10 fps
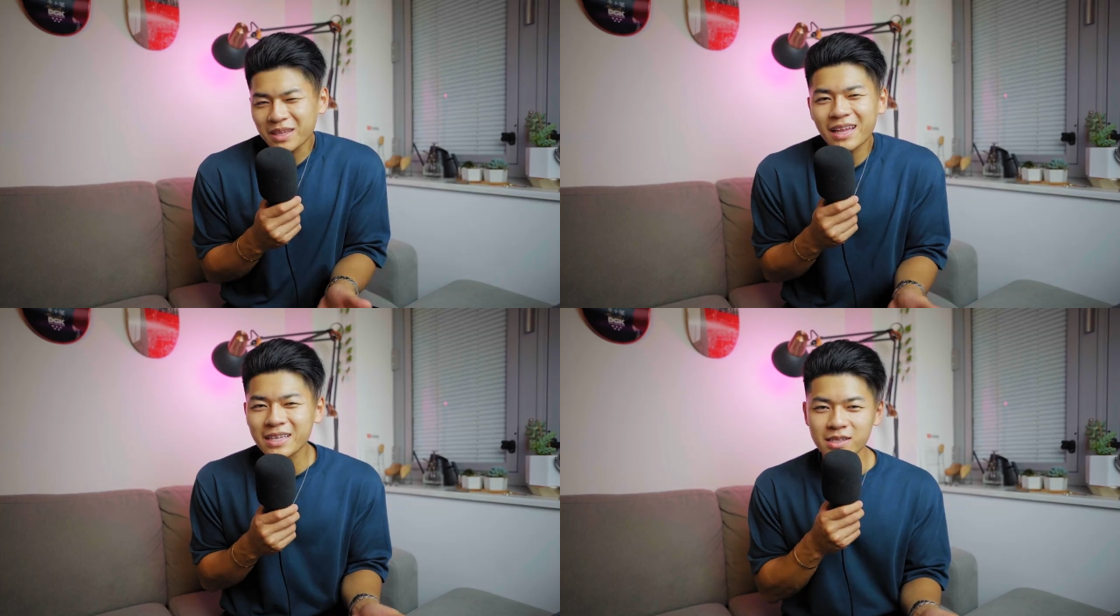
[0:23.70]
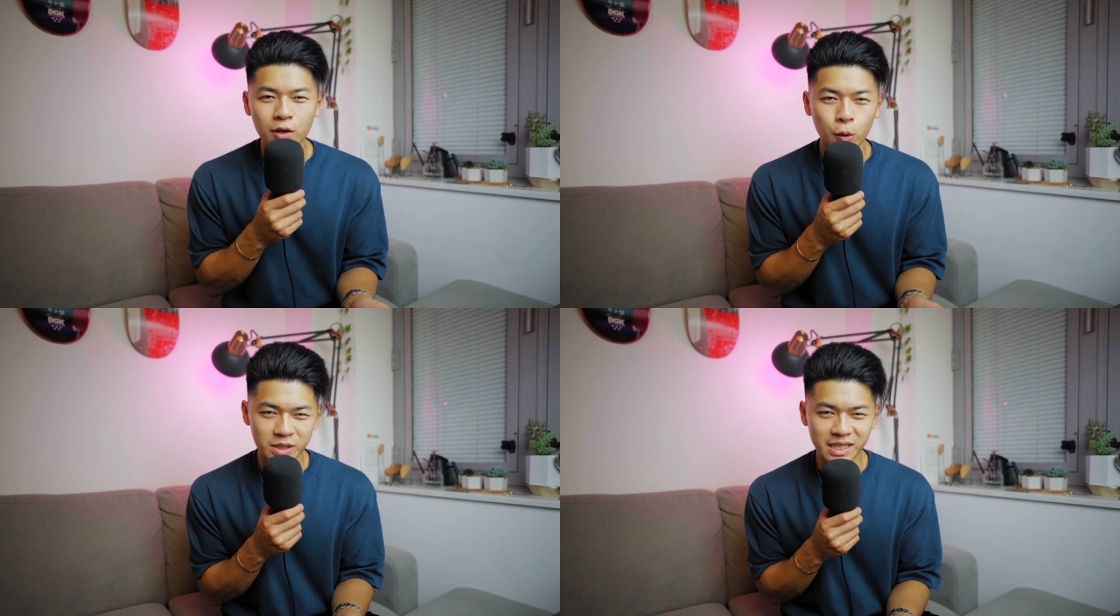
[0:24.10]
at least a
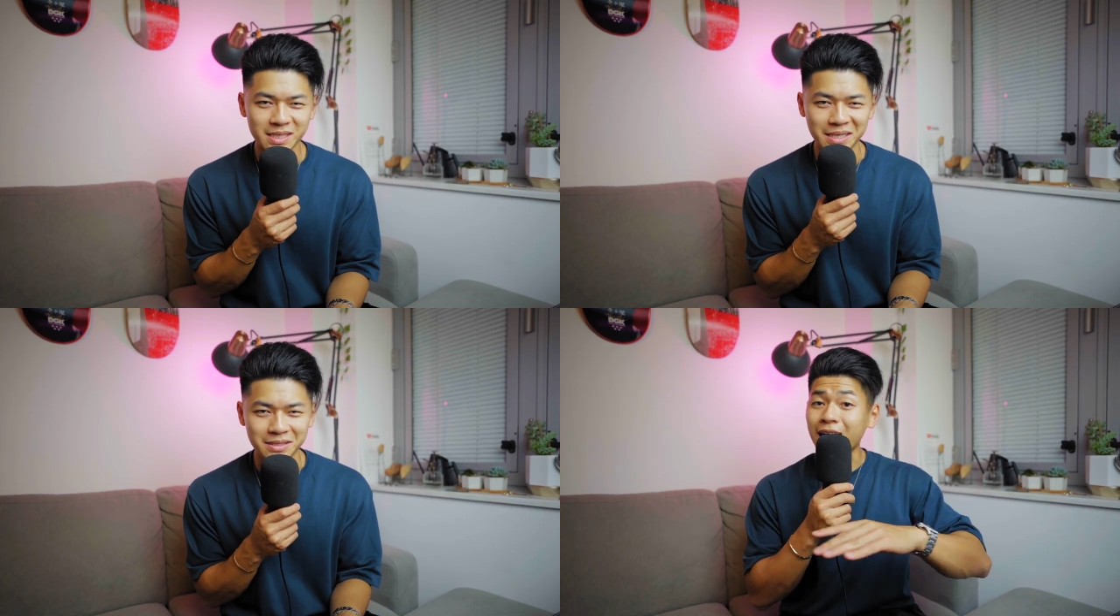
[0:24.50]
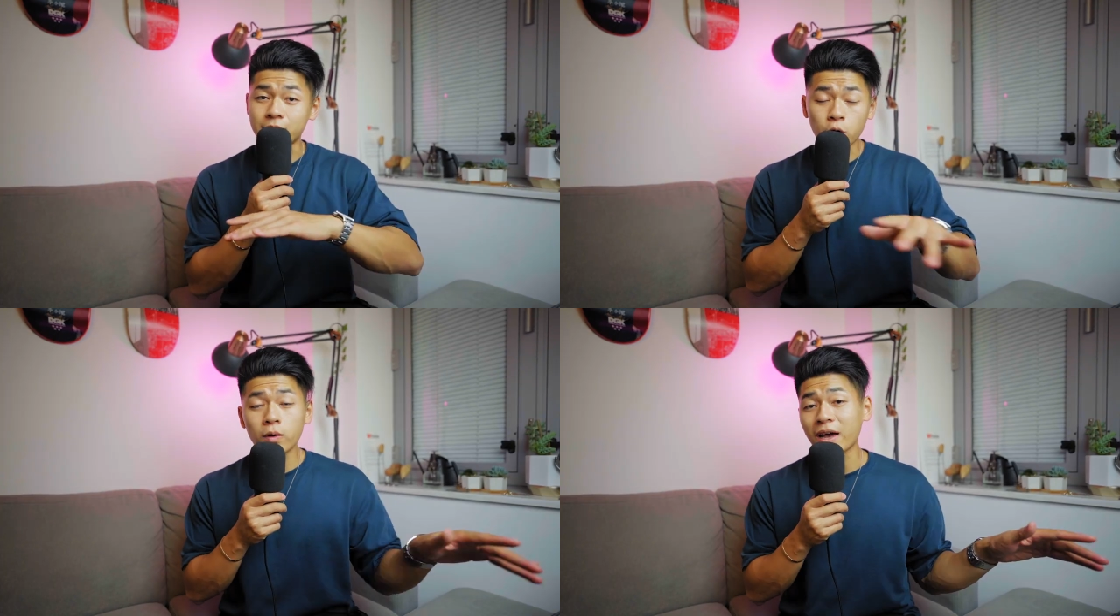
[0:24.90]
little decent. I
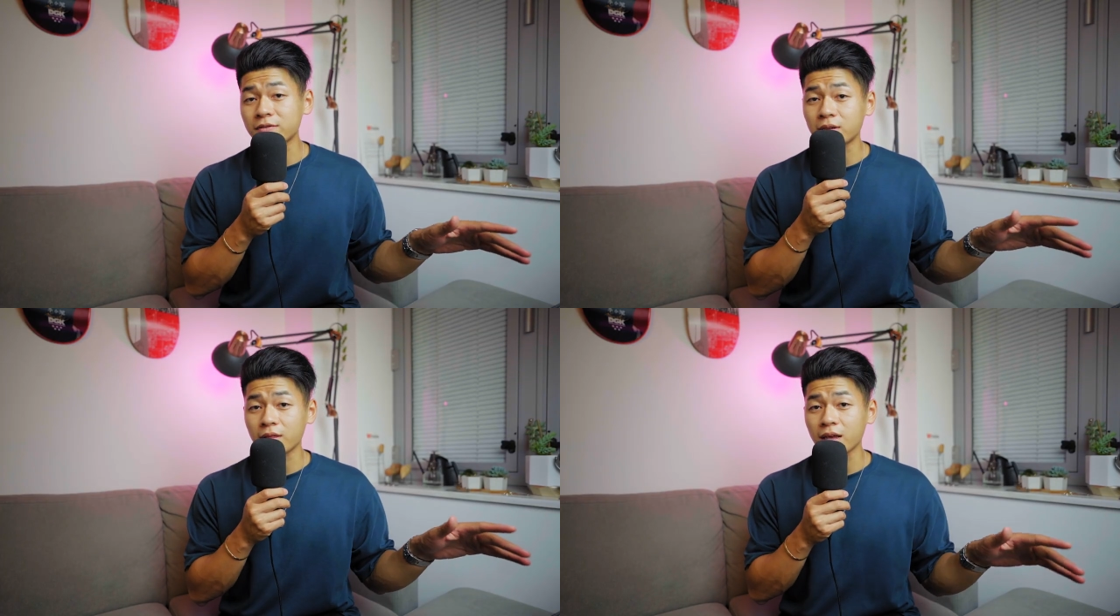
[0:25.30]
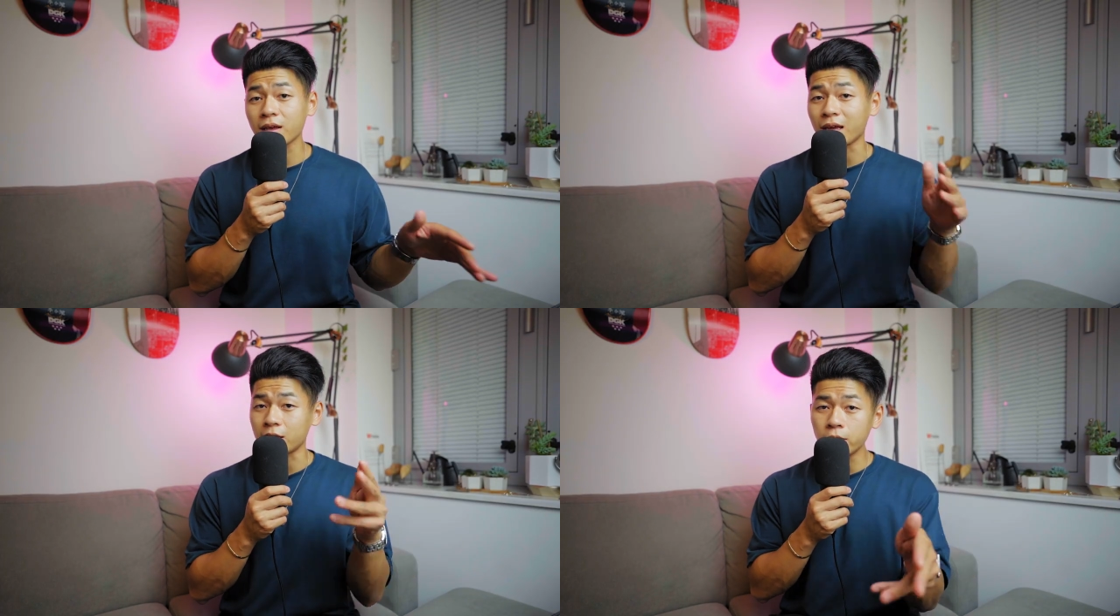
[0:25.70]
don't have to
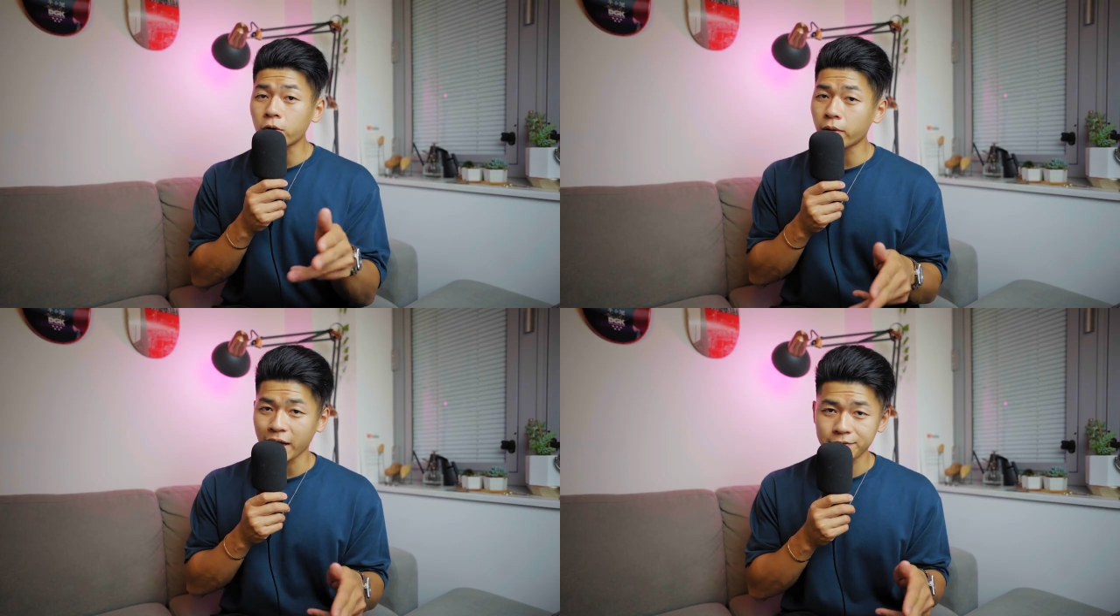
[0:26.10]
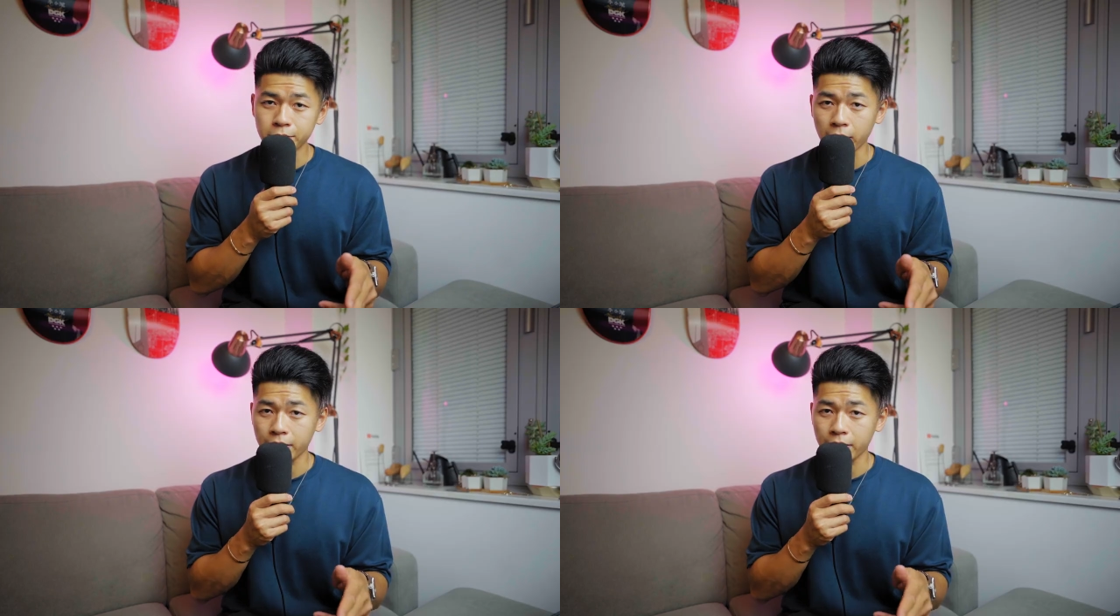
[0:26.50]
think and you don't have to